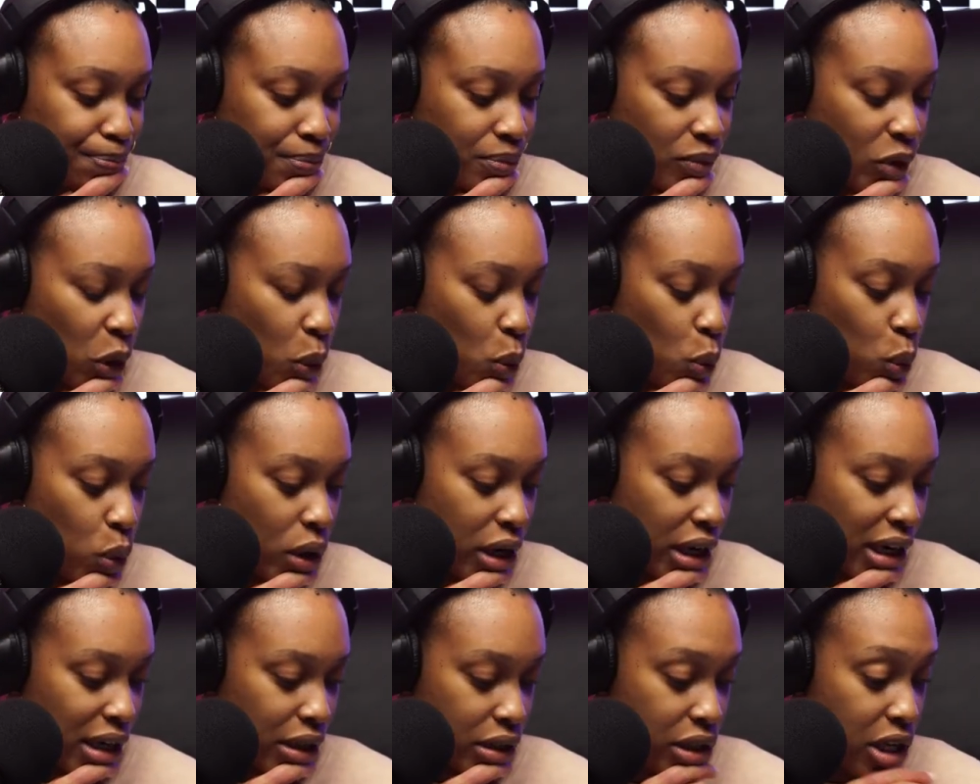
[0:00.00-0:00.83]

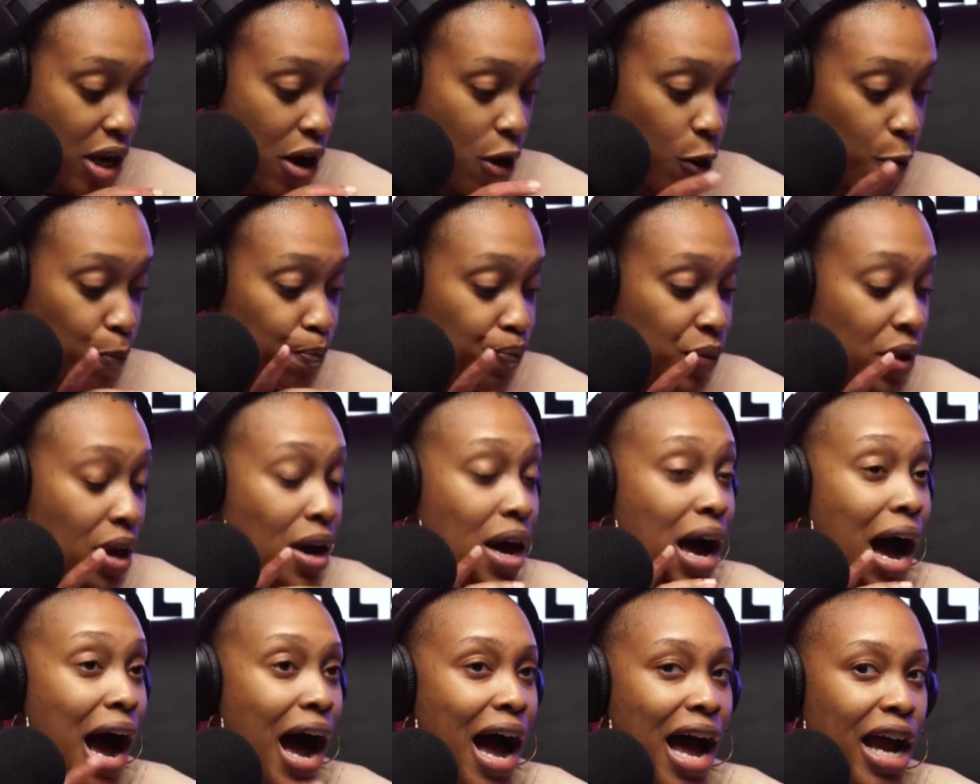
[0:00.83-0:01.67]
What else? Oh,
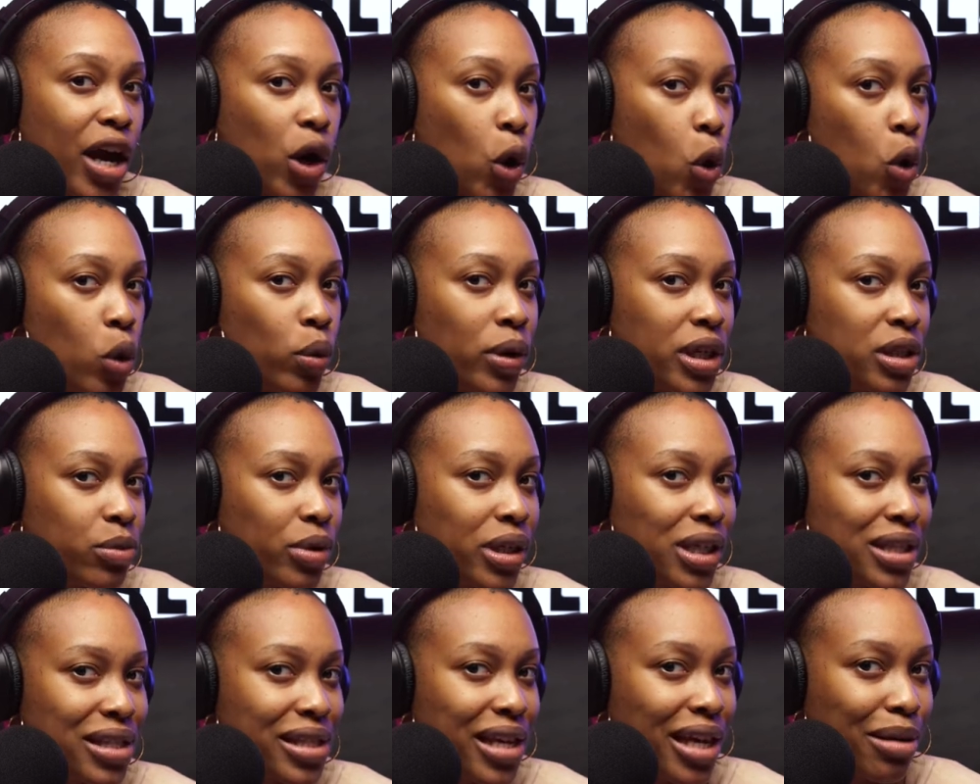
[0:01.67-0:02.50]
I always wear
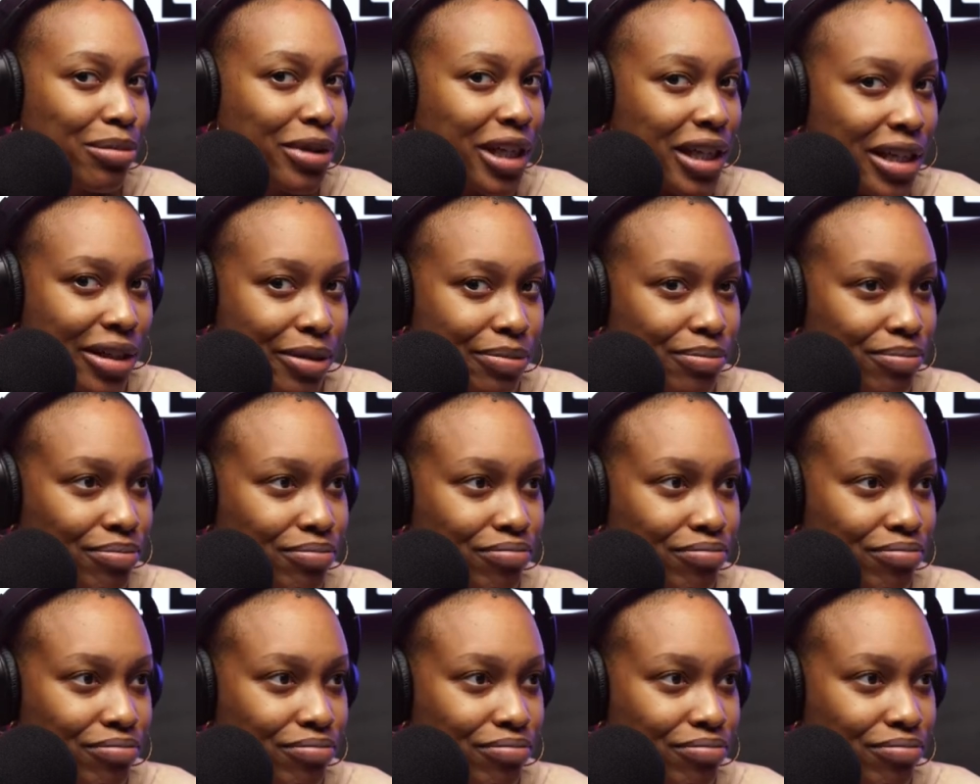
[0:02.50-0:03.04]
the same thing.